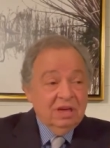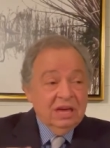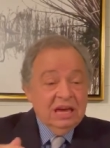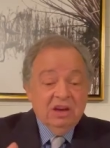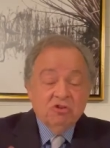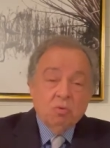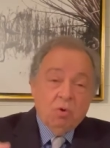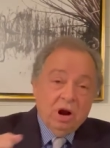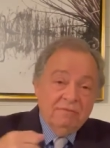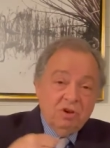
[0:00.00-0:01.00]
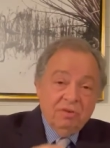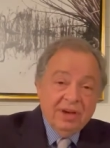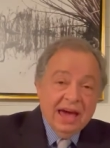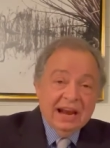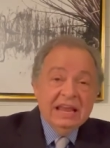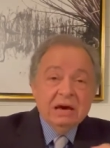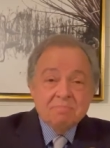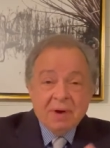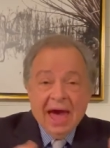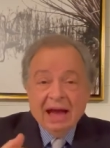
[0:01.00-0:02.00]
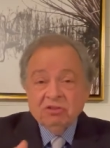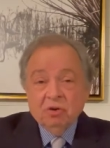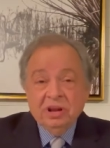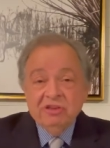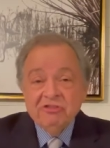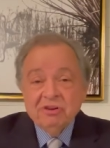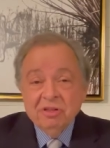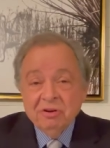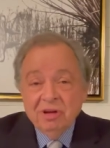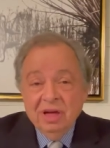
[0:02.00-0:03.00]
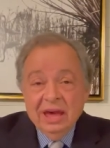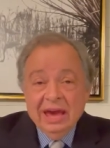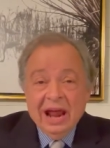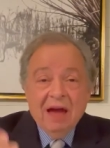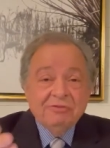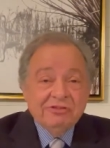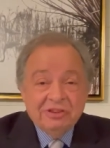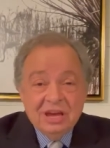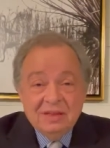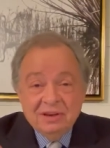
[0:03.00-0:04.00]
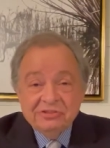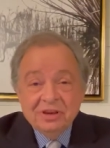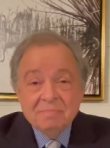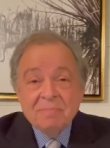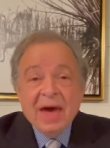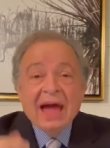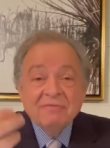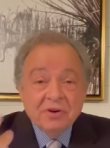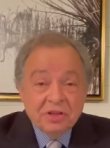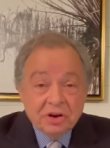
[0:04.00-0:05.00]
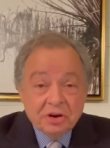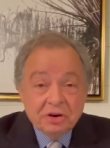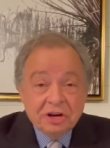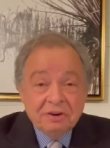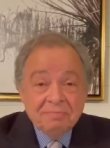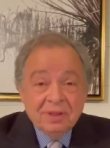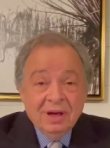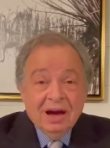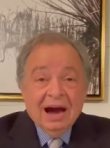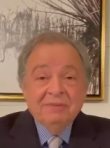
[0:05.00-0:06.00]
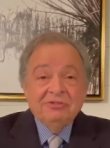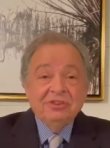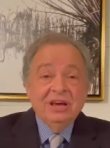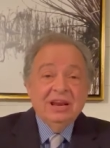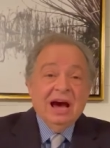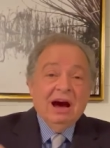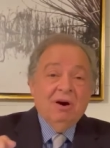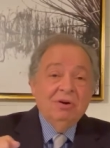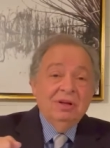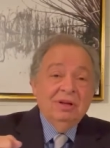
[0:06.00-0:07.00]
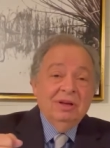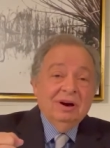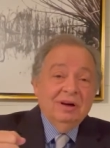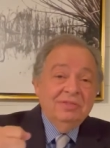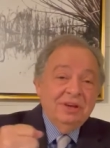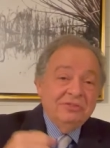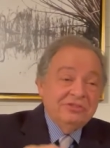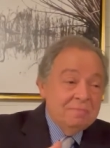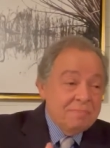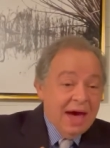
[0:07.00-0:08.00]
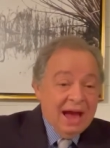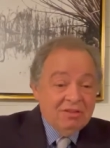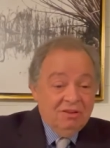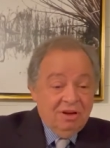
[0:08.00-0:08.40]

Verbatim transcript: each one of you have had an impact on each other. And I've seen this impact for the good. I've seen how uh, this impact